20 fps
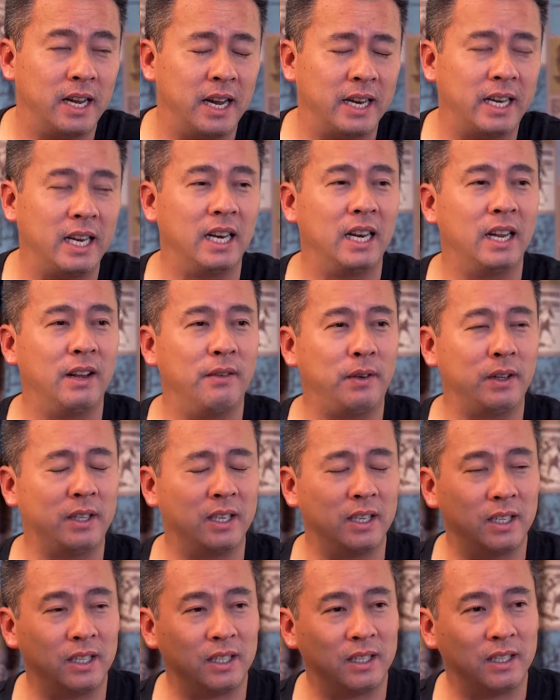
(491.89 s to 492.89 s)
I can live with
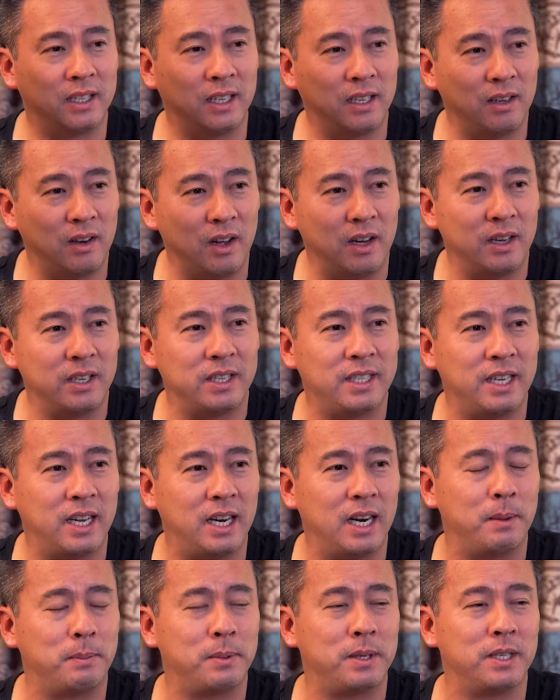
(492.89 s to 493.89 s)
the long
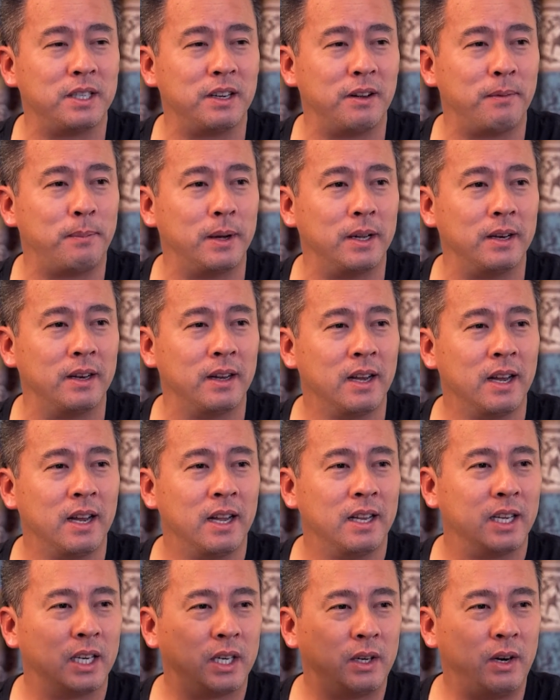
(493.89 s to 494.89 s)
setups and stuff, but
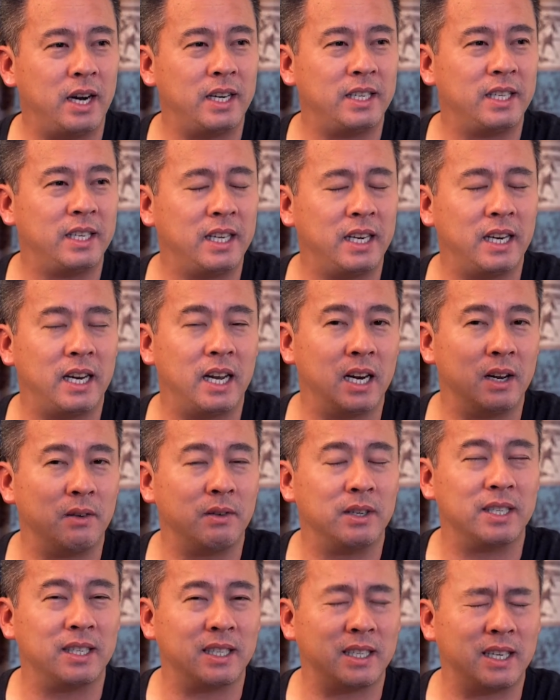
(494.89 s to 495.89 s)
the crashing thing
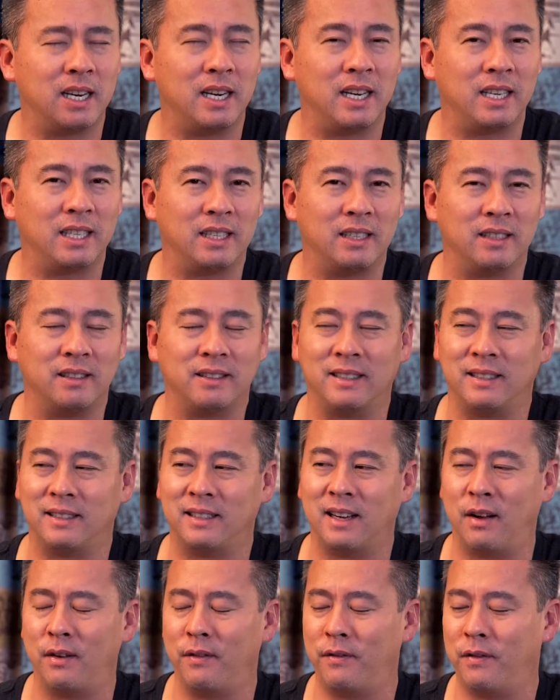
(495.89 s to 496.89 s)
was like the
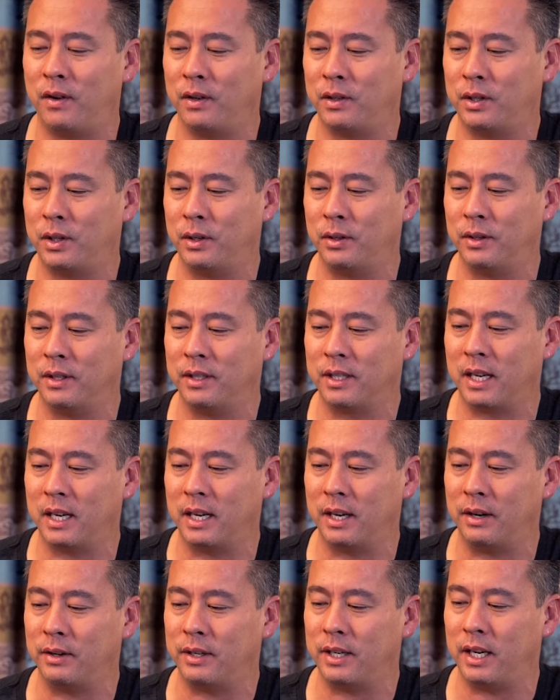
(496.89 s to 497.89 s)
downfall too. It's kind
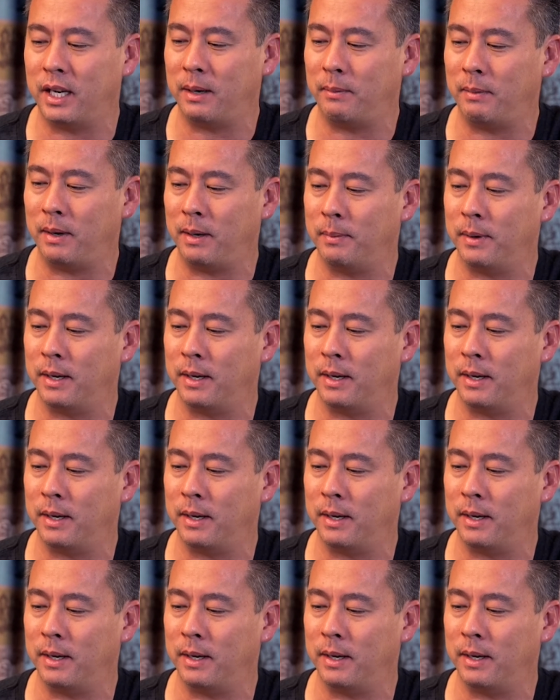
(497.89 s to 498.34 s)
of irritating me.